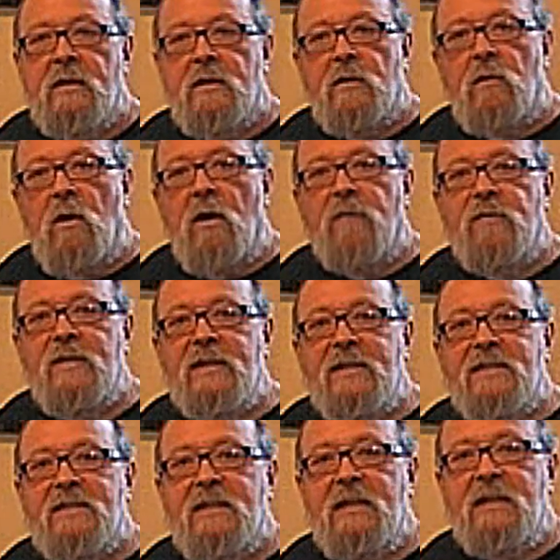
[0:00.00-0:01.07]
They're often in
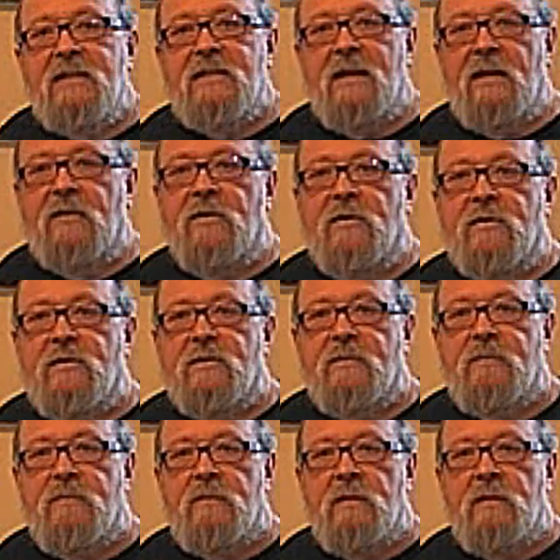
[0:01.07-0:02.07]
city centers.